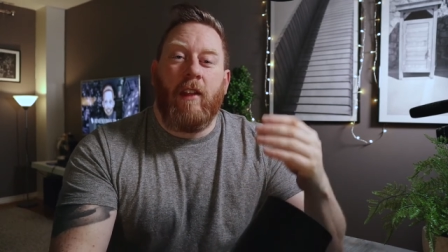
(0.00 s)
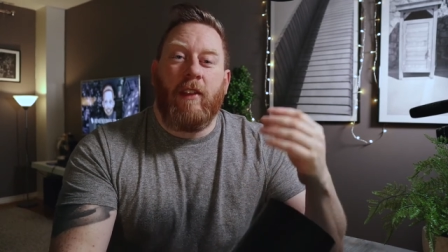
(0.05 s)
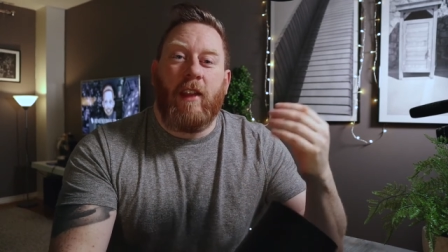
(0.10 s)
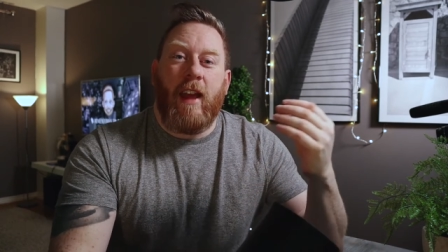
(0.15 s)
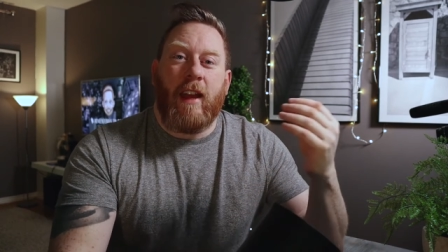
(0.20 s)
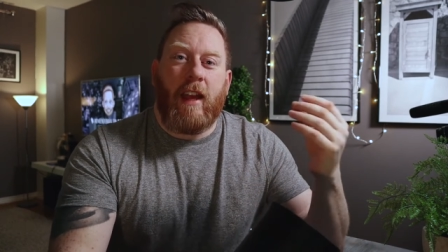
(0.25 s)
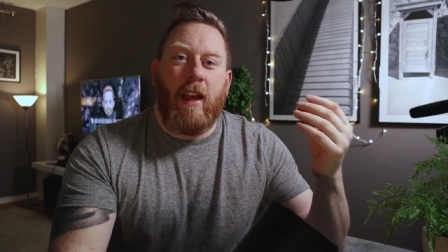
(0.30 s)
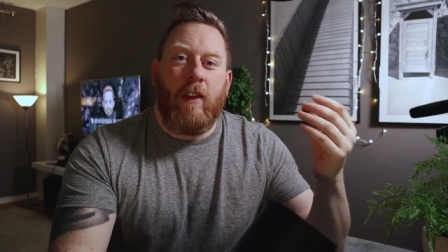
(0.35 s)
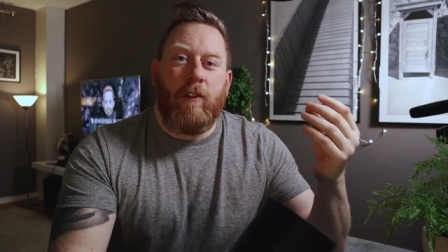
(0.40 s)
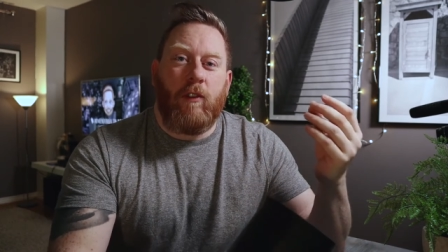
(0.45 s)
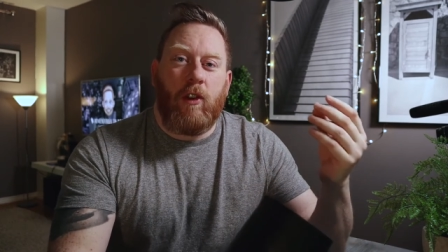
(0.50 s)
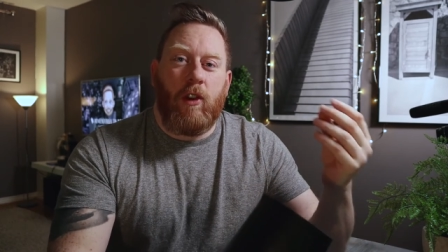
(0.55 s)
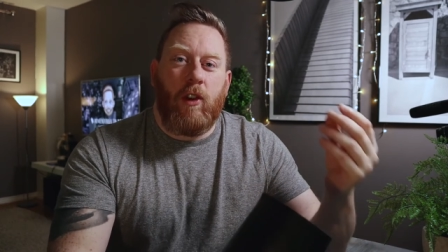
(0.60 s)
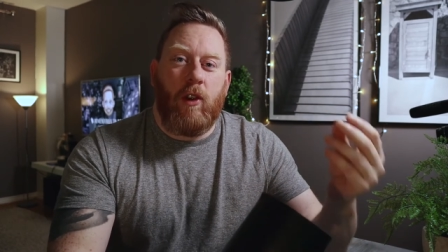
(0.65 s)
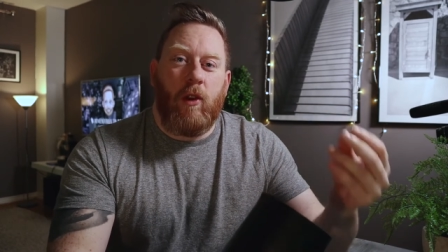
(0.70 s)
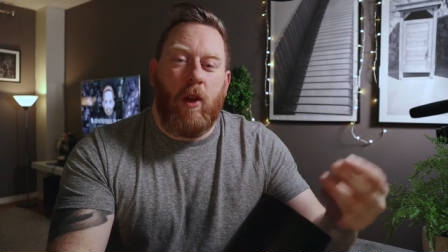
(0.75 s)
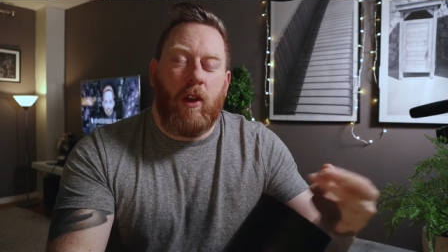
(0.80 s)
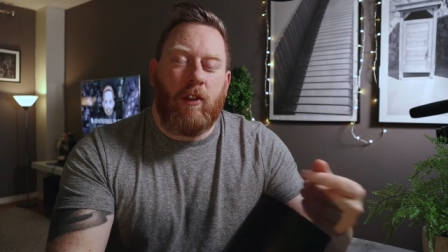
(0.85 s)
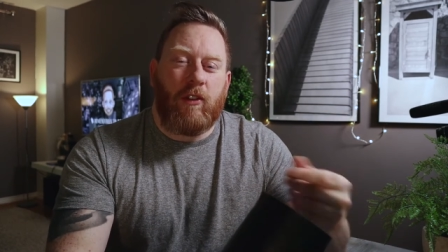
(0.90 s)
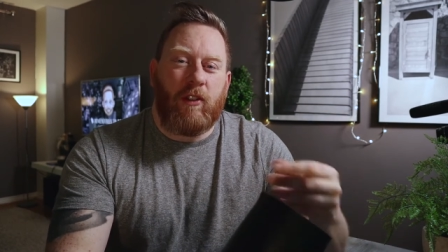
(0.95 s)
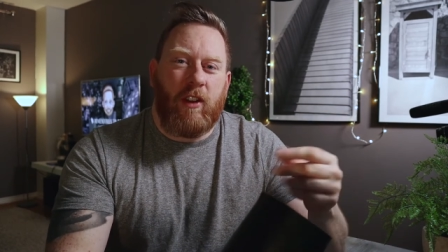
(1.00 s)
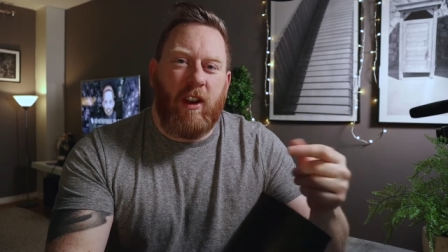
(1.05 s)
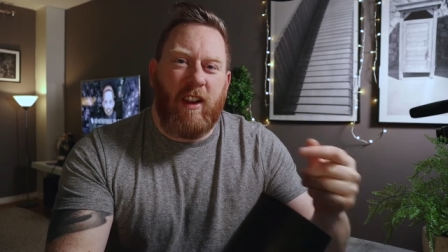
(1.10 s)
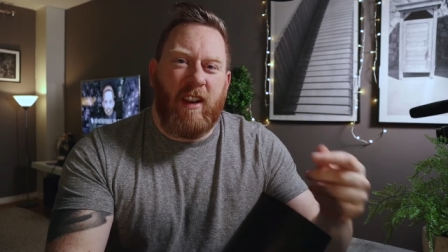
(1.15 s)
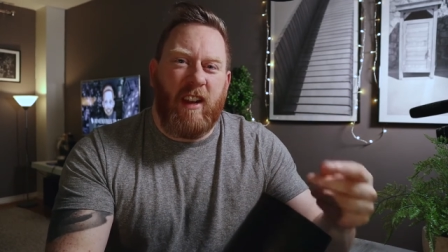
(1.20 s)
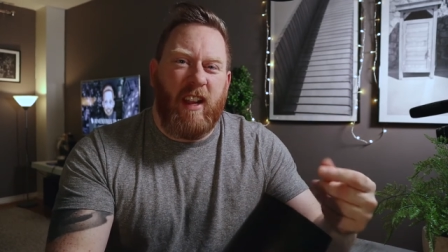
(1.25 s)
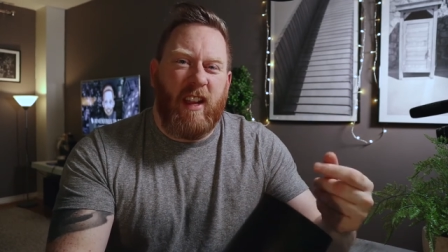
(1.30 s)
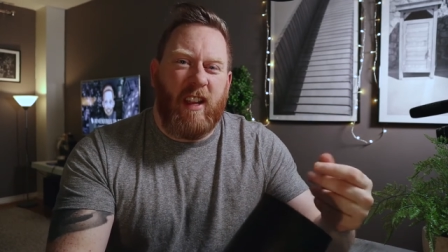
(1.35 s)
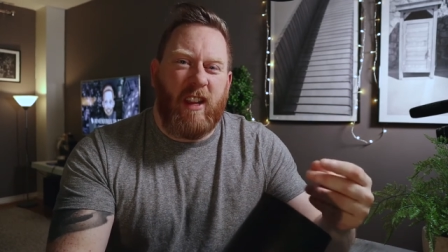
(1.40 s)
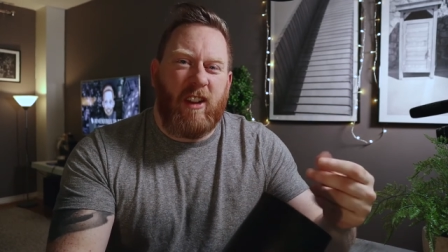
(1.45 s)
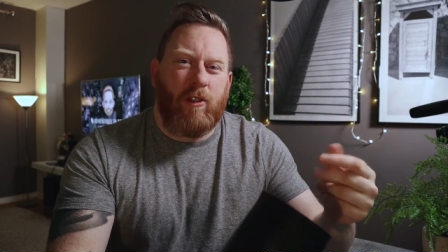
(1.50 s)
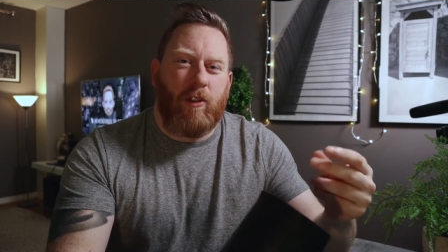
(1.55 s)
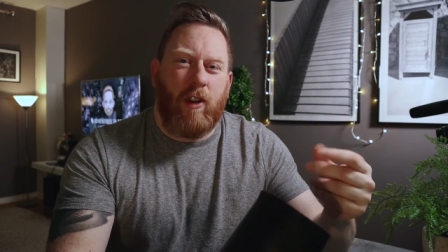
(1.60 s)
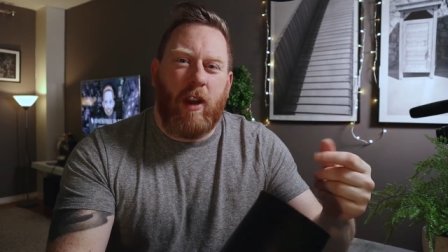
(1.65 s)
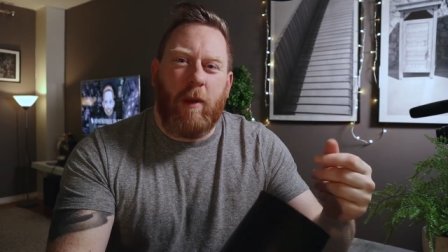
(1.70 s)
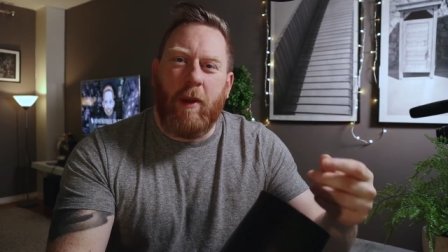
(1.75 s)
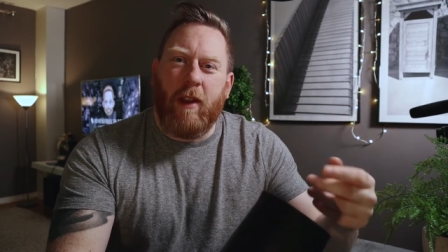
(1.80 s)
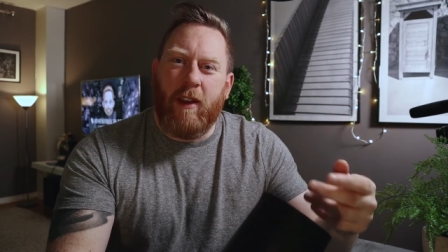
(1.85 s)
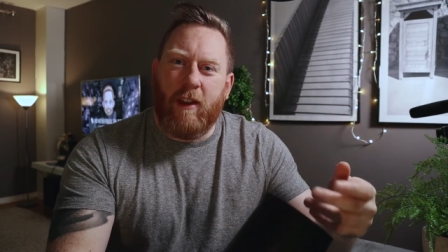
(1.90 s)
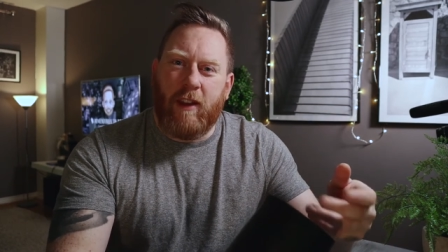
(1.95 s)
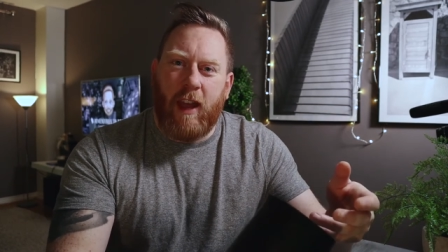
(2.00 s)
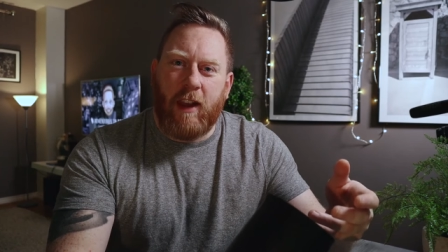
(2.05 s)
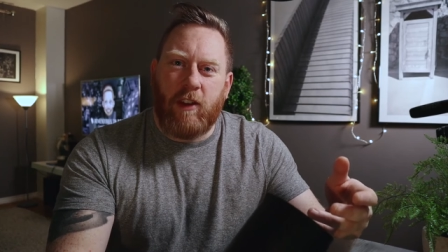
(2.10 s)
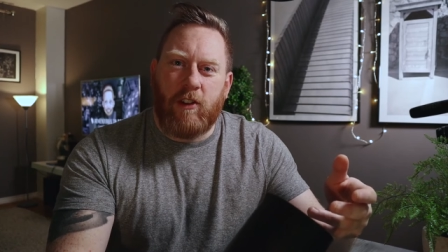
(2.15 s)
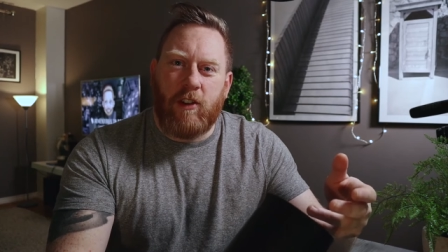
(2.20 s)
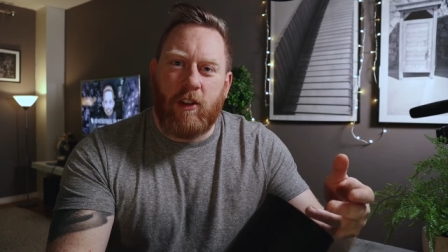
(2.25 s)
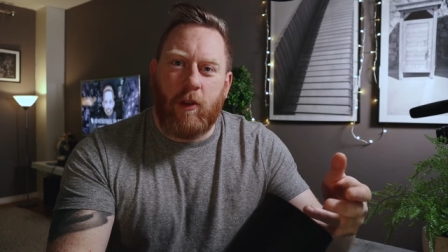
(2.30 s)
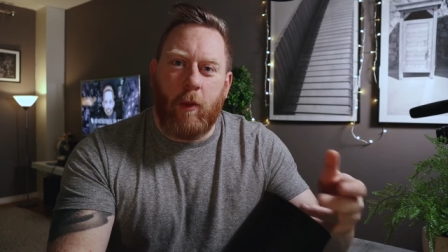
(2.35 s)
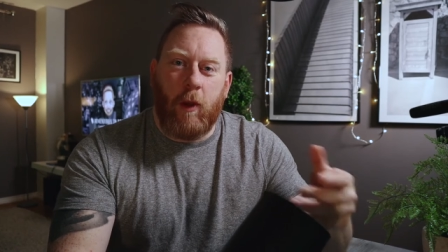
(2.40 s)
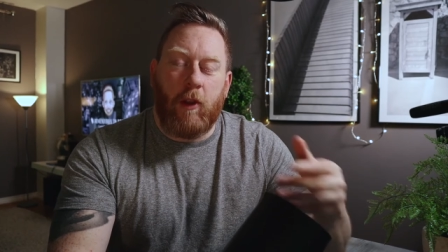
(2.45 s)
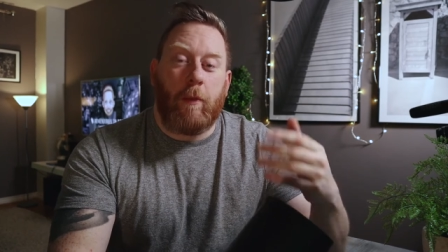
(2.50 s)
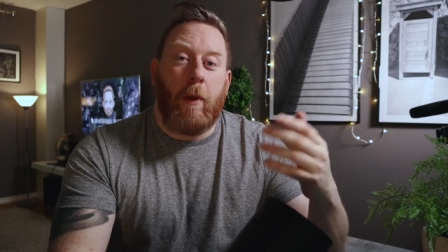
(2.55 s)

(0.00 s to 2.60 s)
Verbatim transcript: That gives you a slightly creamy texture to it,